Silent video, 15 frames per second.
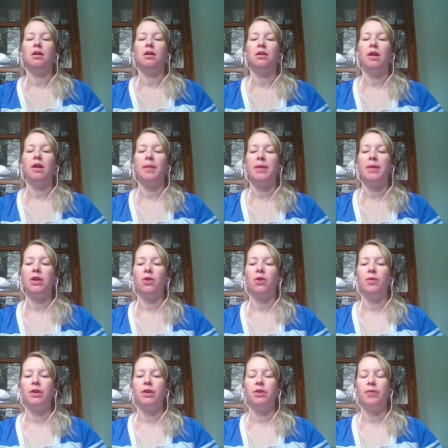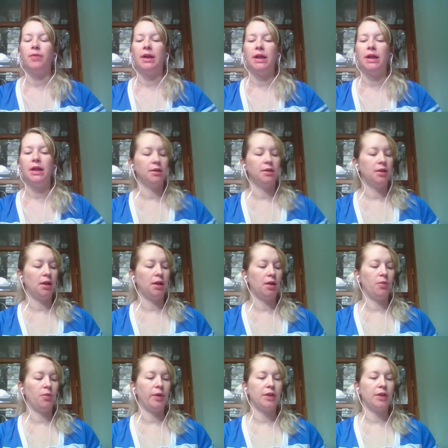Let me know when you're ready.
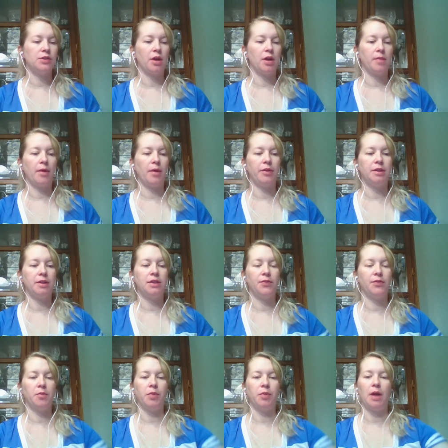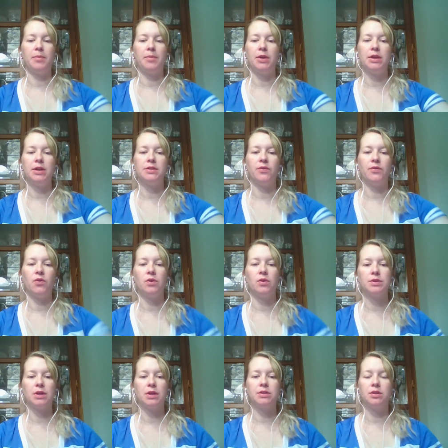We can talk about the different properties of
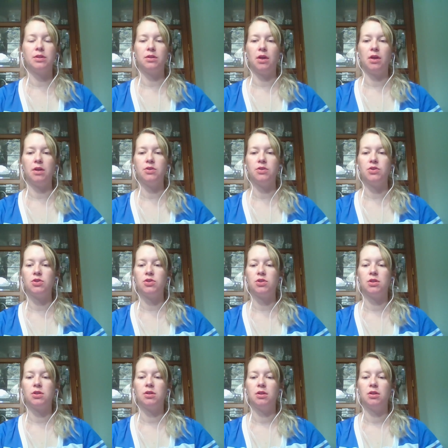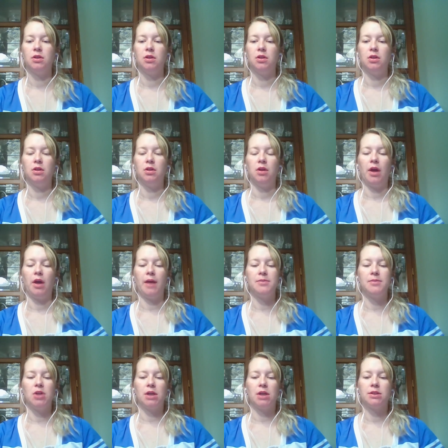horizontal launched
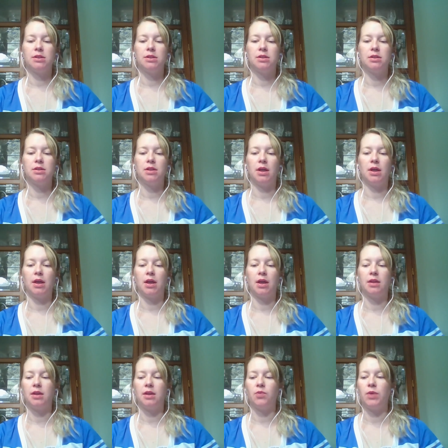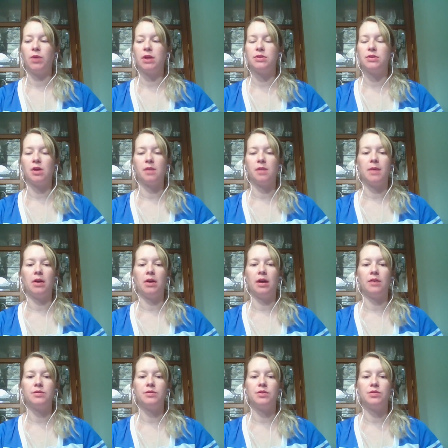objects, and then we can talk about how
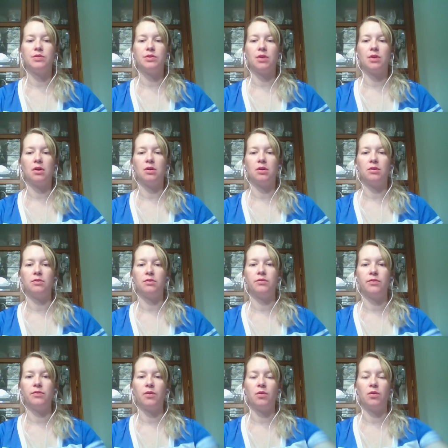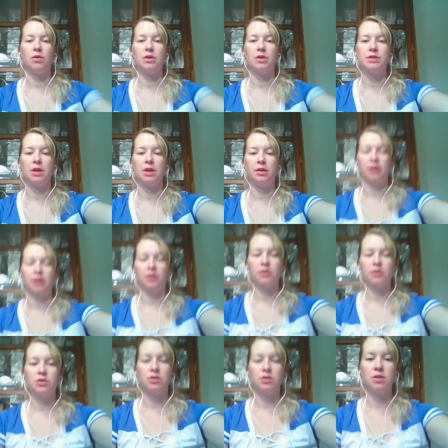to solve a horizontally
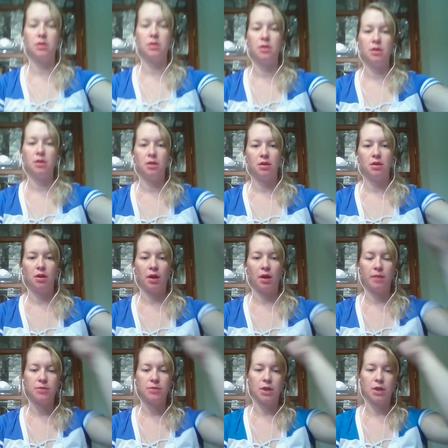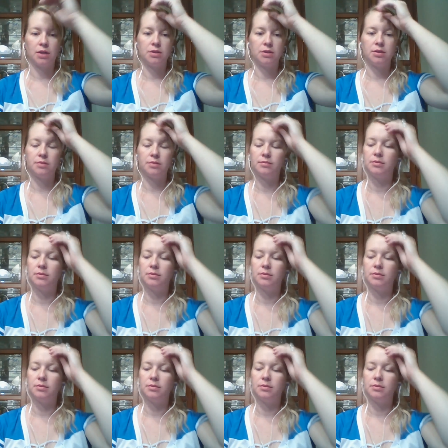launched object.